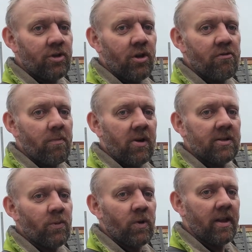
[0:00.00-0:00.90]
do the
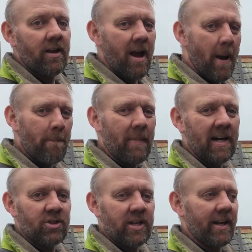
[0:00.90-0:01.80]
replacement with.
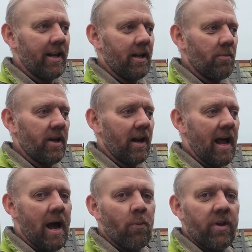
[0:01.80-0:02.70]
Might just add a little bit of
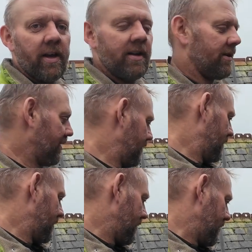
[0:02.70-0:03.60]
lime with it,
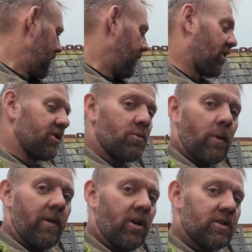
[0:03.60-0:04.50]
because it's
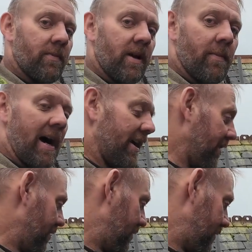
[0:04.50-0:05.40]
probably lost a bit of
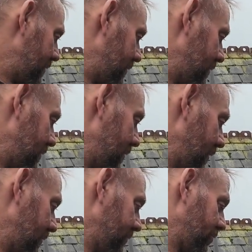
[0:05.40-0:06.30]
binder
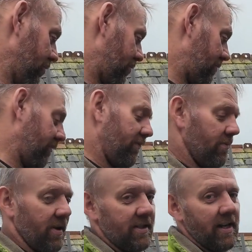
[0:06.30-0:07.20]
just
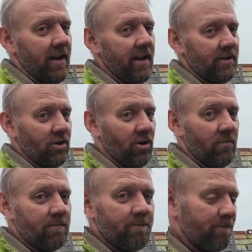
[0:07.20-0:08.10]
from being sat there,
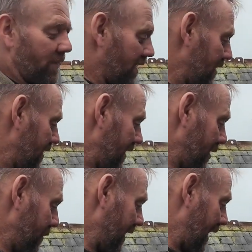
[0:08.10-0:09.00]
so a
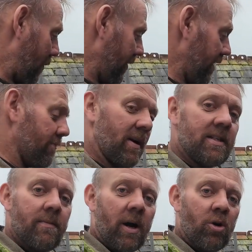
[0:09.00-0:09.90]
little bit of lime with it,
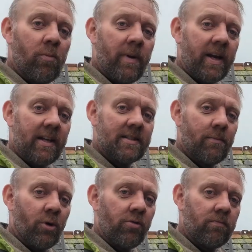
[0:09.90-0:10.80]
mix it back up, make it into
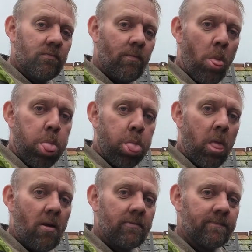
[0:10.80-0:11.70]
mud.
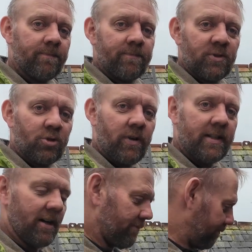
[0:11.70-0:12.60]

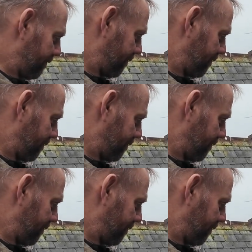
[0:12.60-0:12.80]
Straight on.